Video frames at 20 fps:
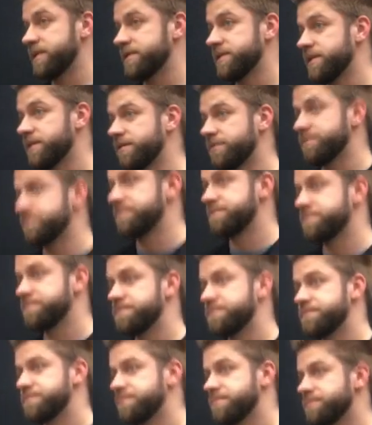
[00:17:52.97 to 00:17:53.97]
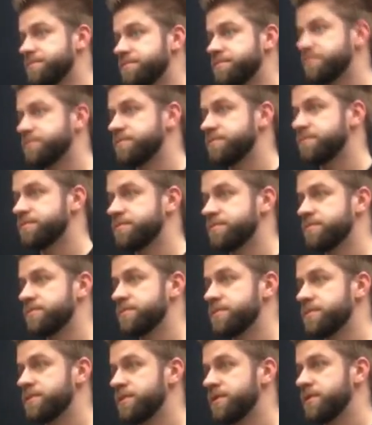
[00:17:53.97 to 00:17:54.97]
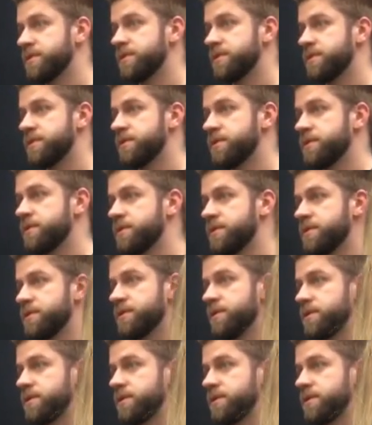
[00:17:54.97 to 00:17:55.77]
The person shown says nothing.